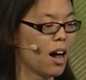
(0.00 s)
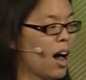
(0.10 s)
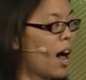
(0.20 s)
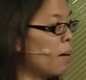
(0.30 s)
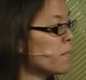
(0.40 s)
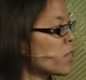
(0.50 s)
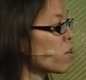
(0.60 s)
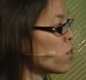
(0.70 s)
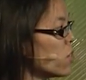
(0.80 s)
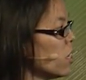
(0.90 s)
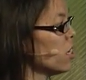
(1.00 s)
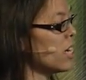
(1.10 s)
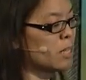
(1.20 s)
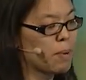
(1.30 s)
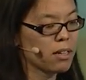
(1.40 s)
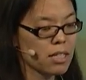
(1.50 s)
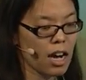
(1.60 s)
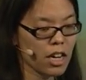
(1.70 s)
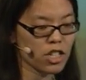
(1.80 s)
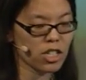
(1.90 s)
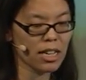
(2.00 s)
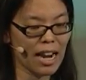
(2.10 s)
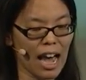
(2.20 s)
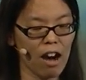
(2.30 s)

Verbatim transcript: So Google is built to understand